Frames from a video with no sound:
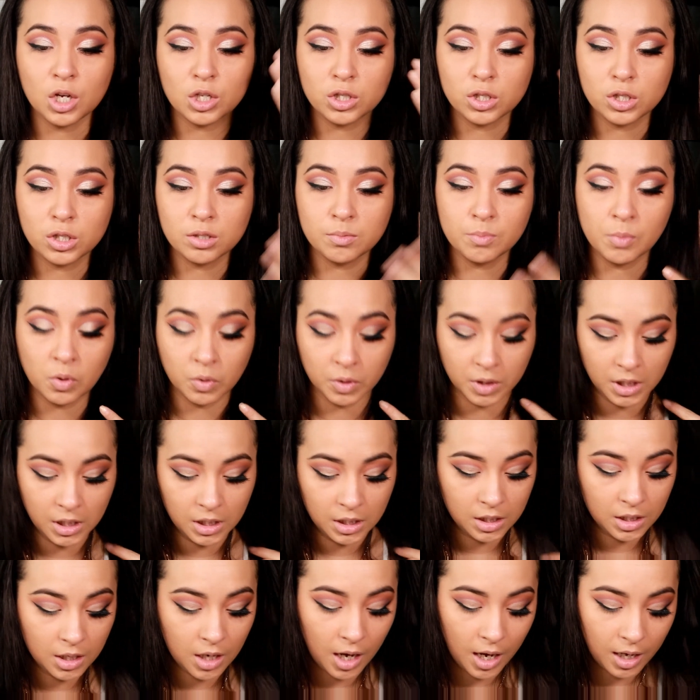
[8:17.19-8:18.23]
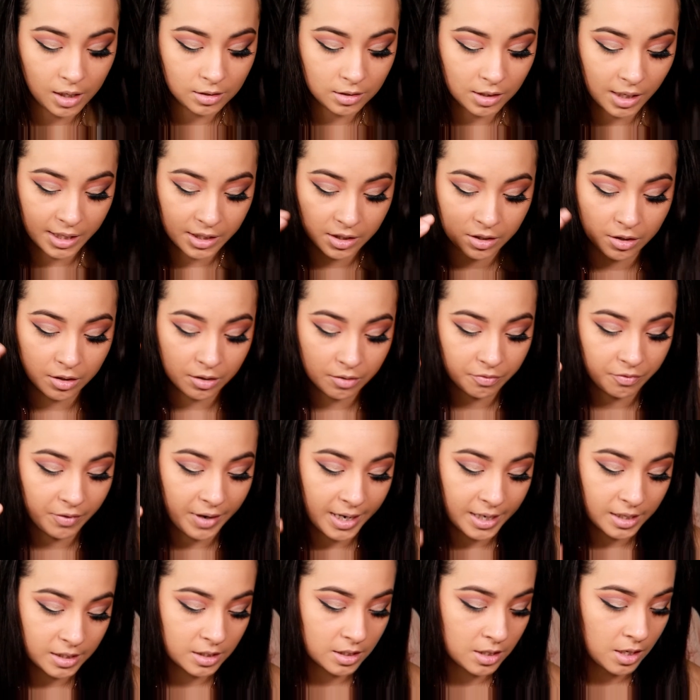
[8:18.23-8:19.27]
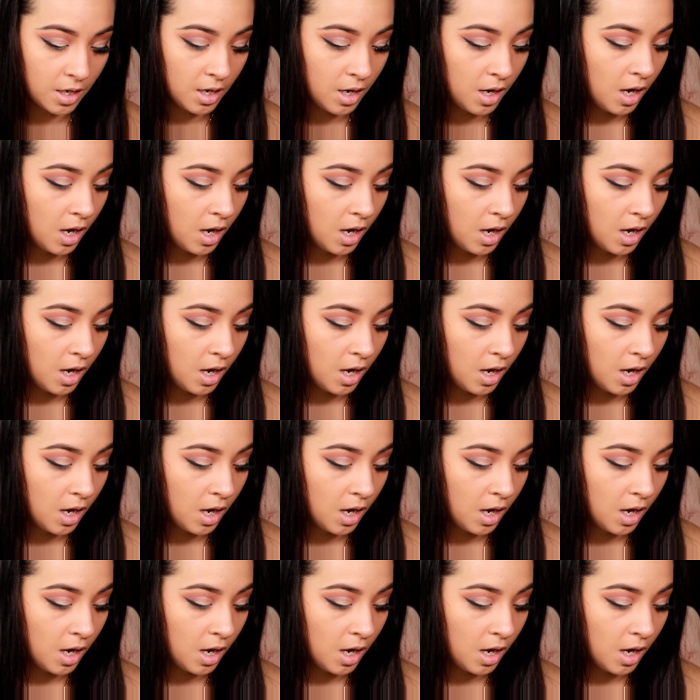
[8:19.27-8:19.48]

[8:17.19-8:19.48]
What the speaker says: smoky liner effect,